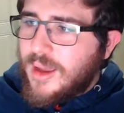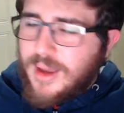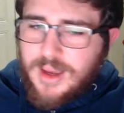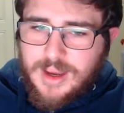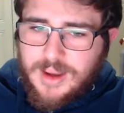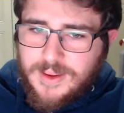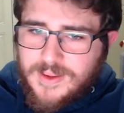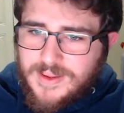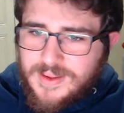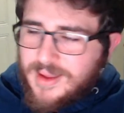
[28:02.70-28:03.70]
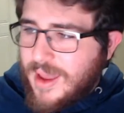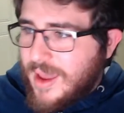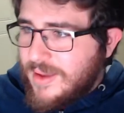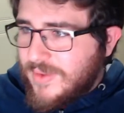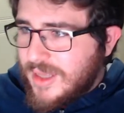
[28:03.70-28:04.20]

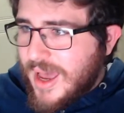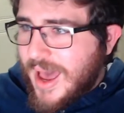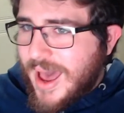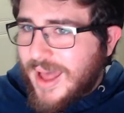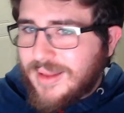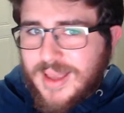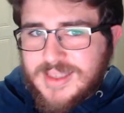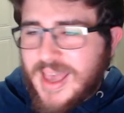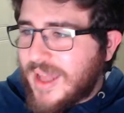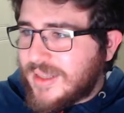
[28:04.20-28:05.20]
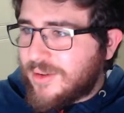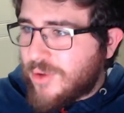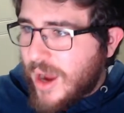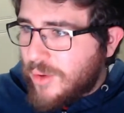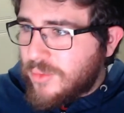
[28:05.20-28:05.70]
NVIDIA has had the
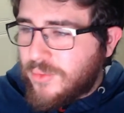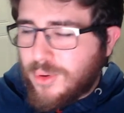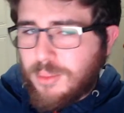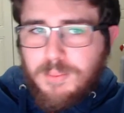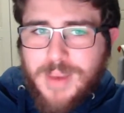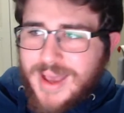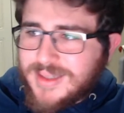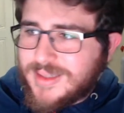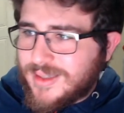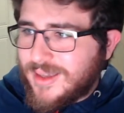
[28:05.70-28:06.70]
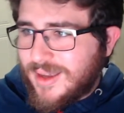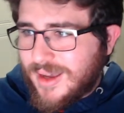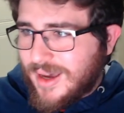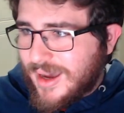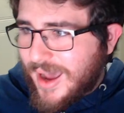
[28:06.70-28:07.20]
crown for best
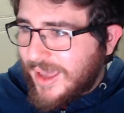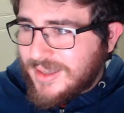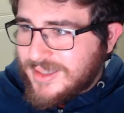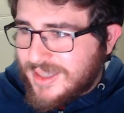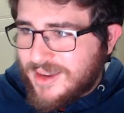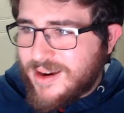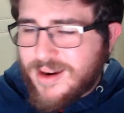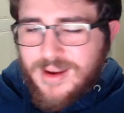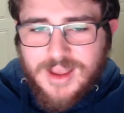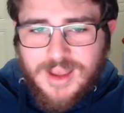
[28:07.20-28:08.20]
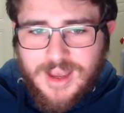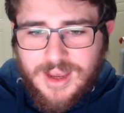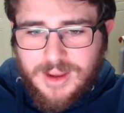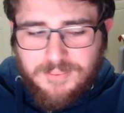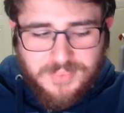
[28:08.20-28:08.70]
highest tier
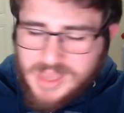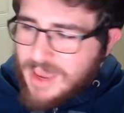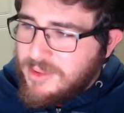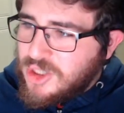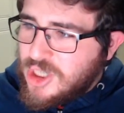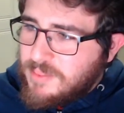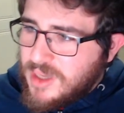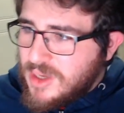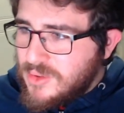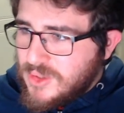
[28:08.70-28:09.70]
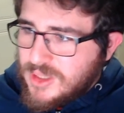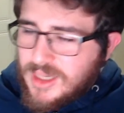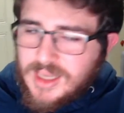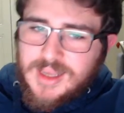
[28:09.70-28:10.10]
gaming GPUs,